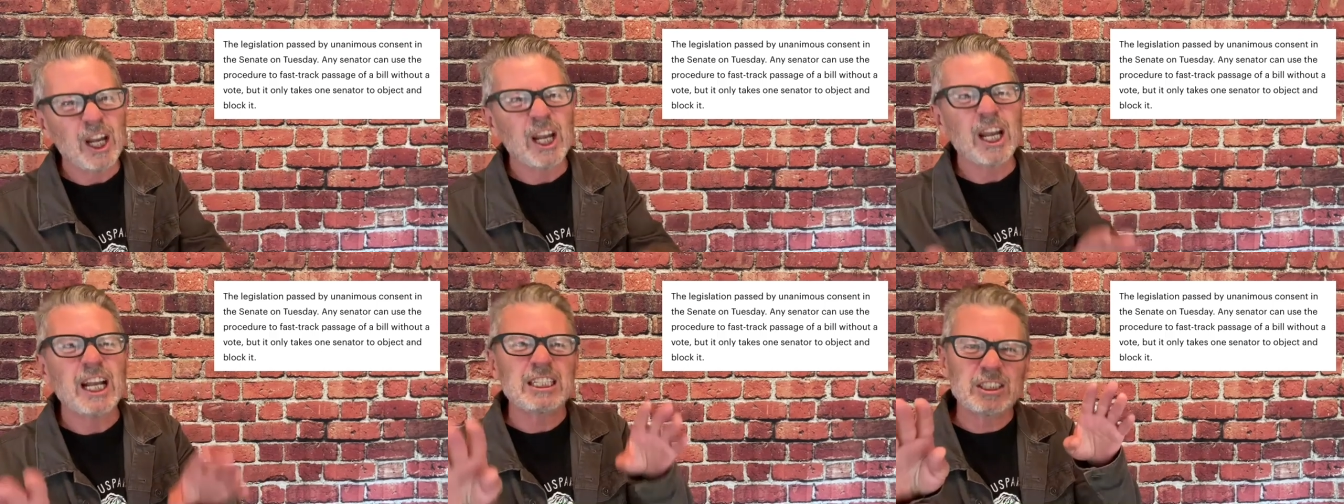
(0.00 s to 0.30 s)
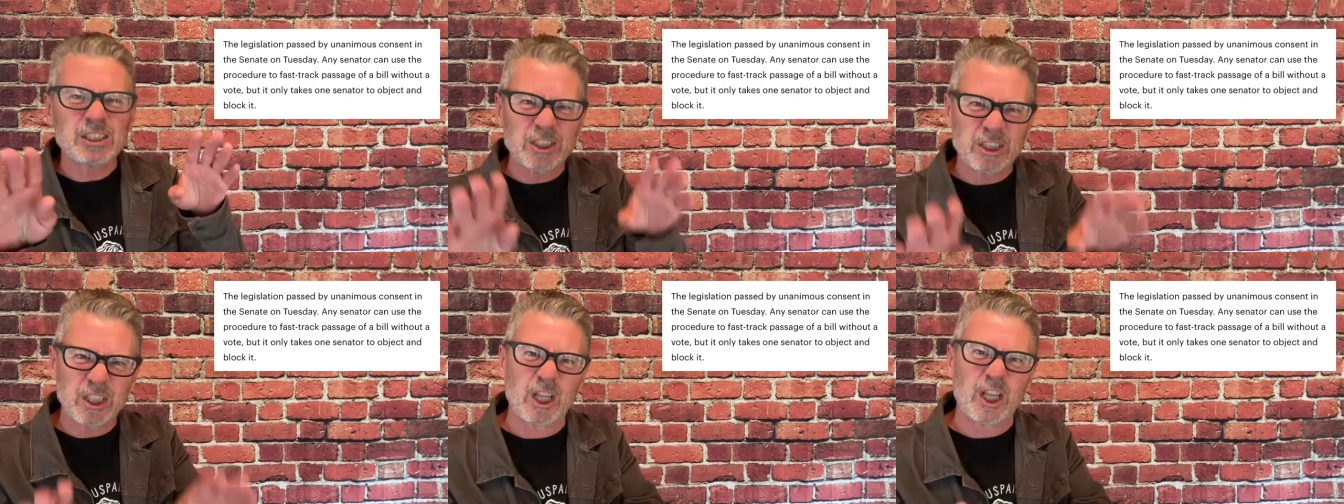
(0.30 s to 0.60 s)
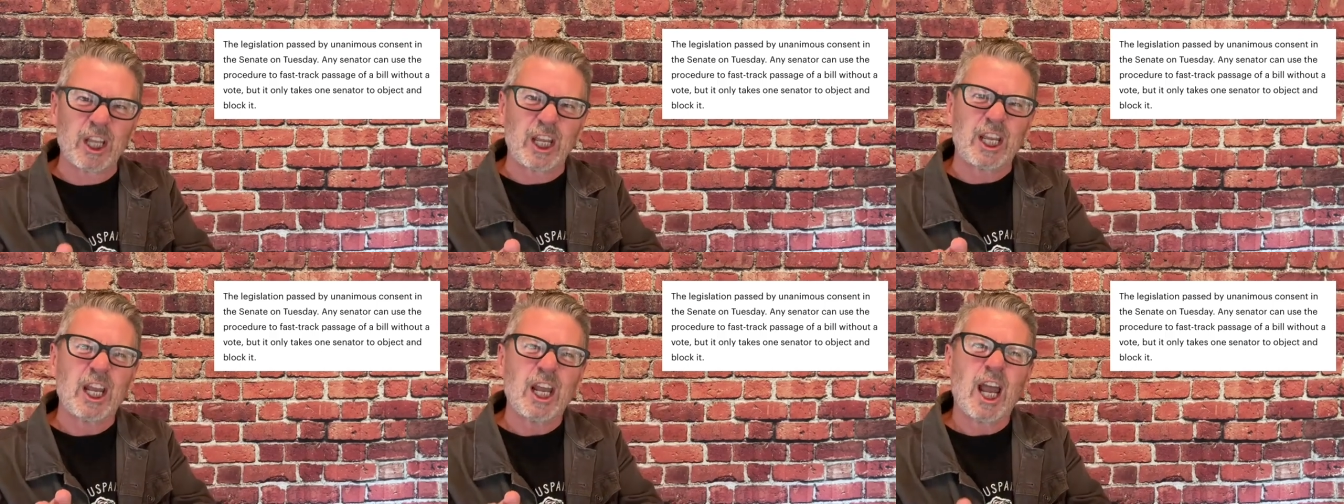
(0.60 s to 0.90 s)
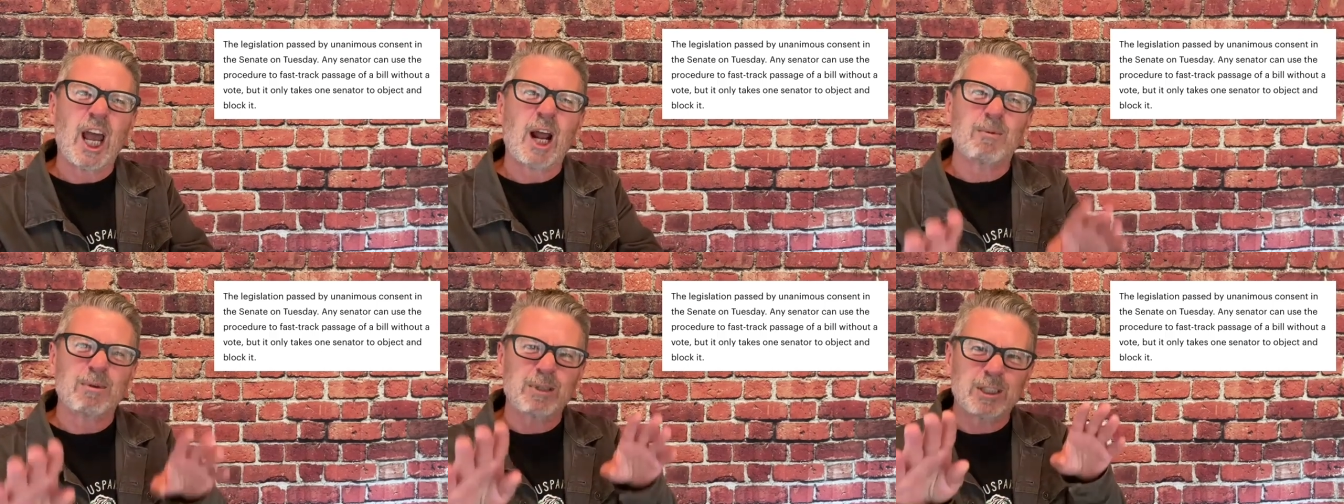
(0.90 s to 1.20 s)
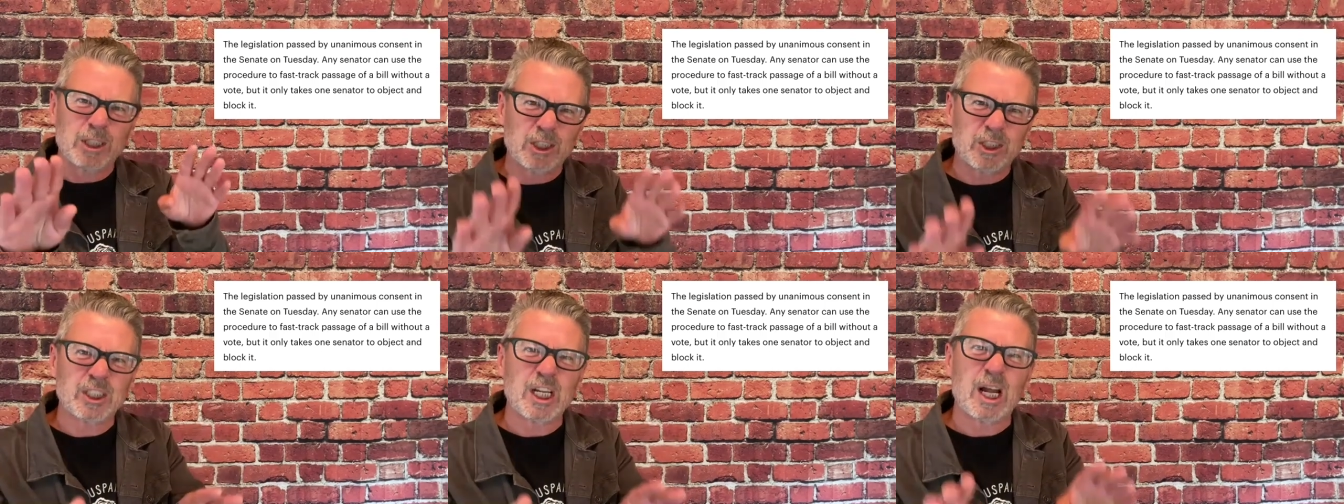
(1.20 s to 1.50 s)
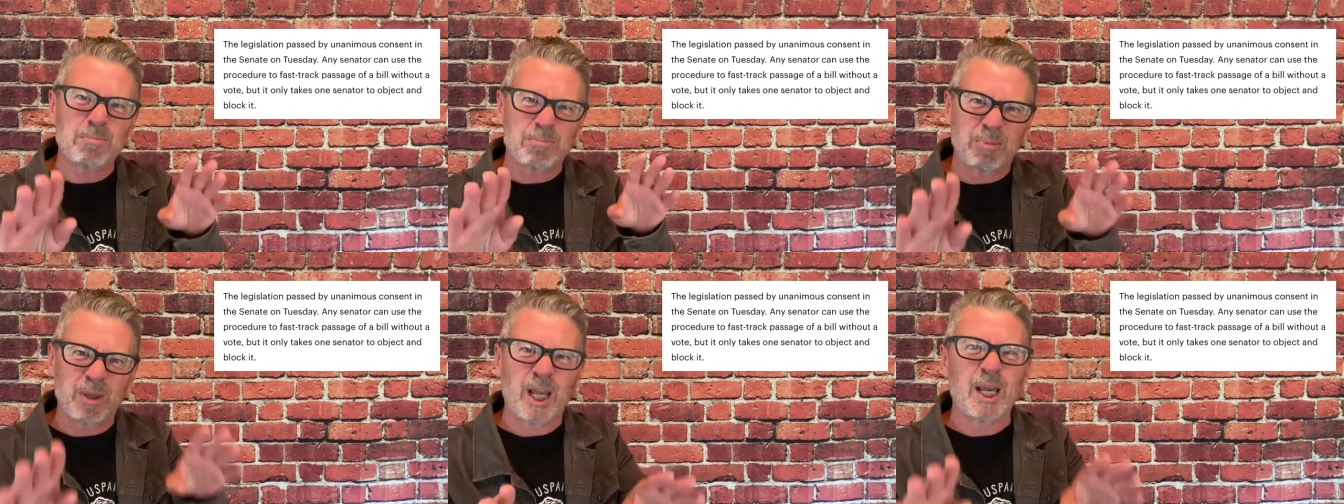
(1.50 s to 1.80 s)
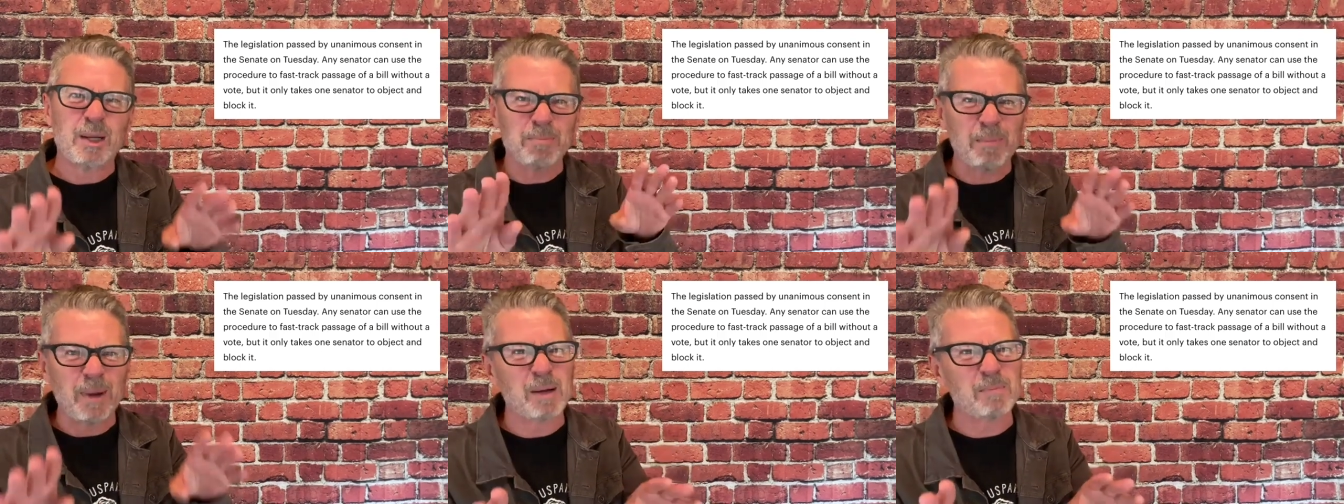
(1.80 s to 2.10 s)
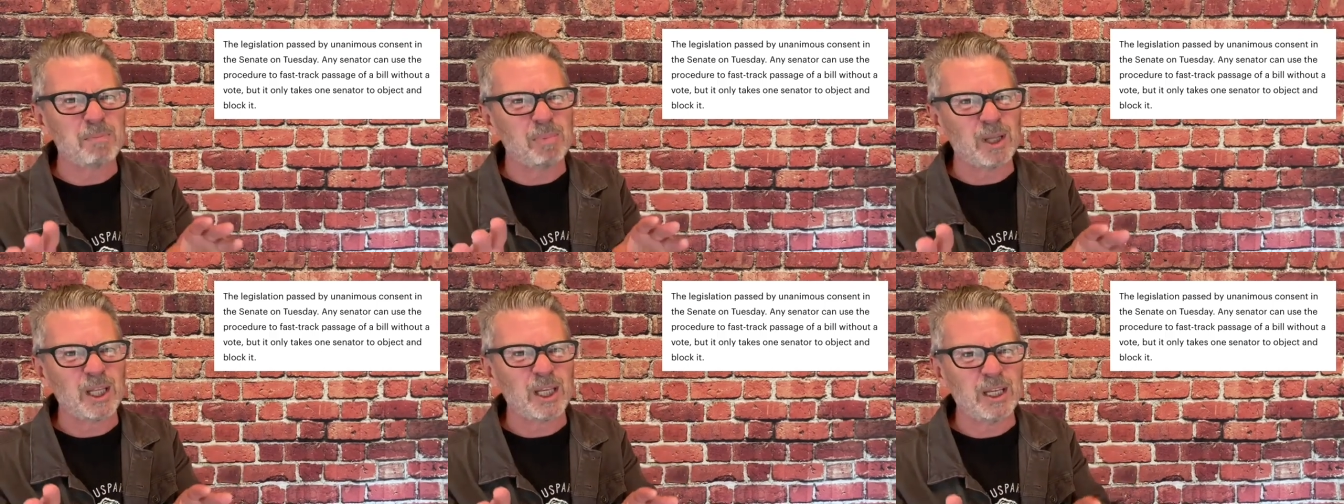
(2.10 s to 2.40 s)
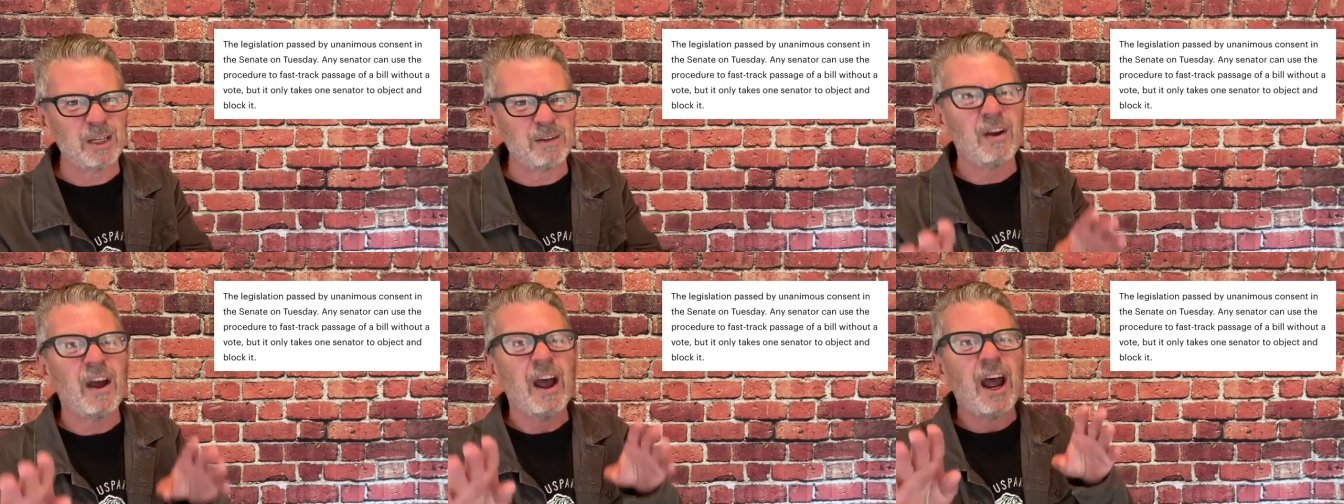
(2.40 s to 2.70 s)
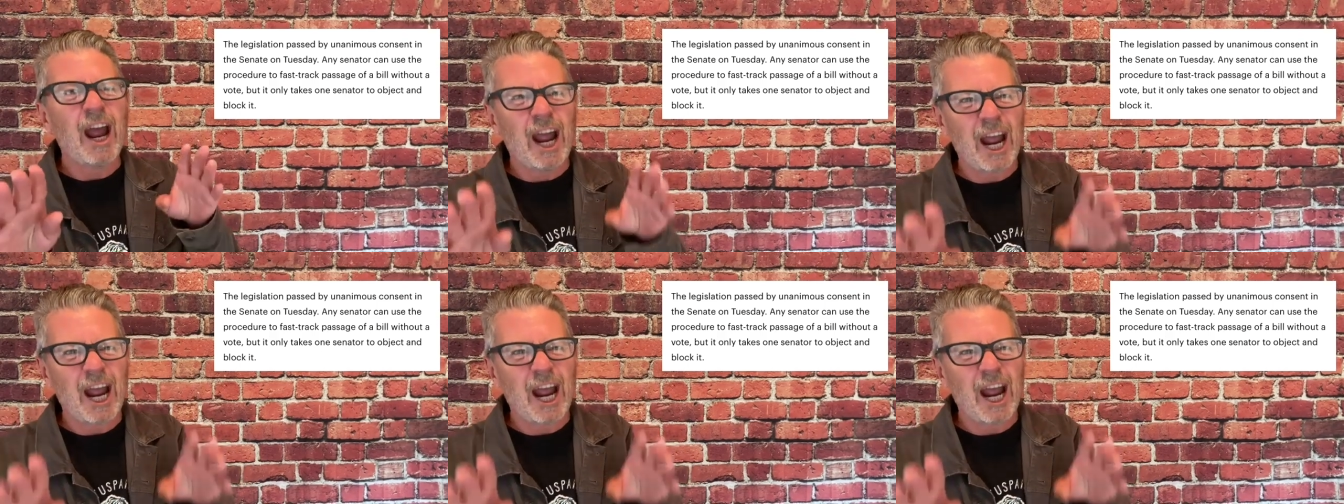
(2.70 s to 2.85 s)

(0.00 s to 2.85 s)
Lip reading: It's silly. And we should stop playing make-believe